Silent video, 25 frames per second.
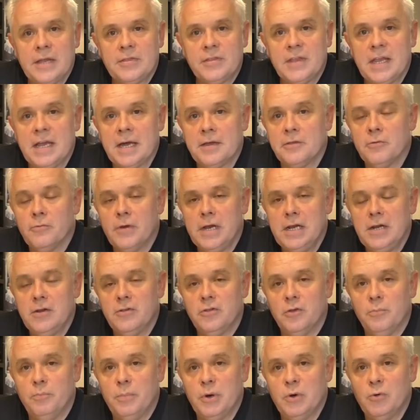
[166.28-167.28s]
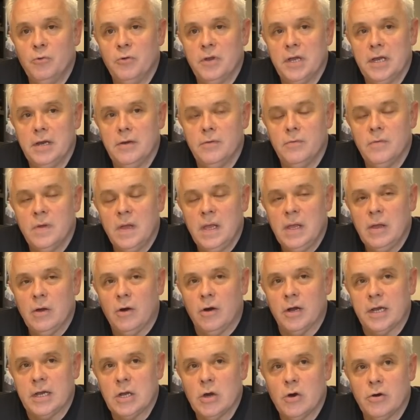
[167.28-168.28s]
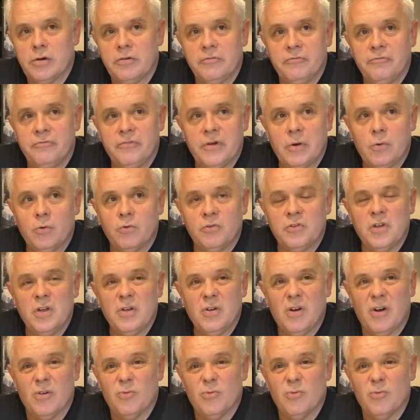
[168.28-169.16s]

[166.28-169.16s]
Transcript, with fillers: at the other end of the building, I kind of felt